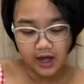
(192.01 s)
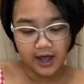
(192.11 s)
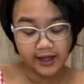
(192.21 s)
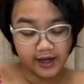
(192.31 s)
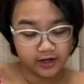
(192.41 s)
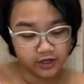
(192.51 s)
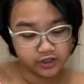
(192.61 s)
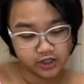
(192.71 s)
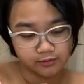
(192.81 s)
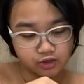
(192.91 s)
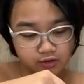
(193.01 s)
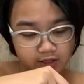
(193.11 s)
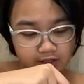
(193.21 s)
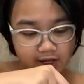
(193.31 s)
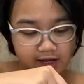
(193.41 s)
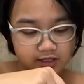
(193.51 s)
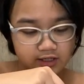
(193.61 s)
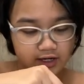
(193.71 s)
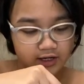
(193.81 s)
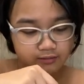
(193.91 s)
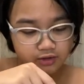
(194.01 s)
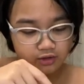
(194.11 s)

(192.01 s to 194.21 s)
I had a hard time chewing it last time.